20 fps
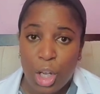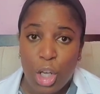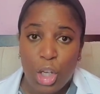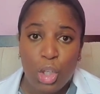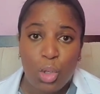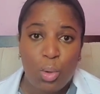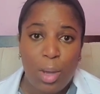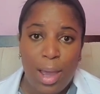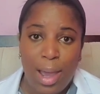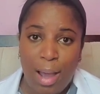
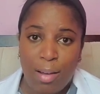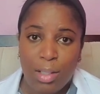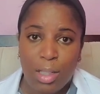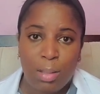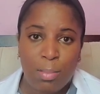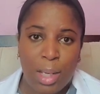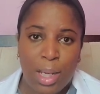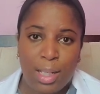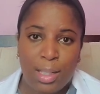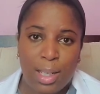you have to
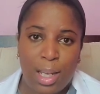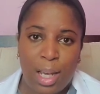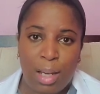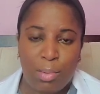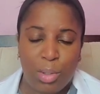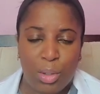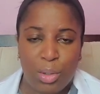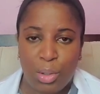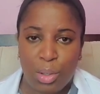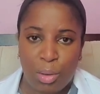make time
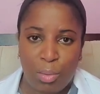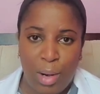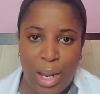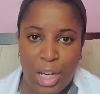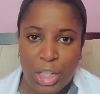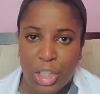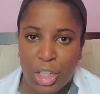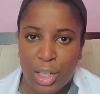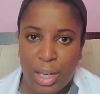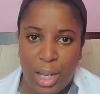to do your
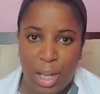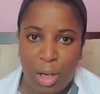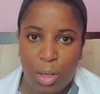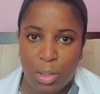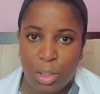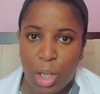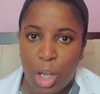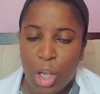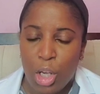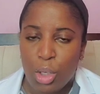rationales.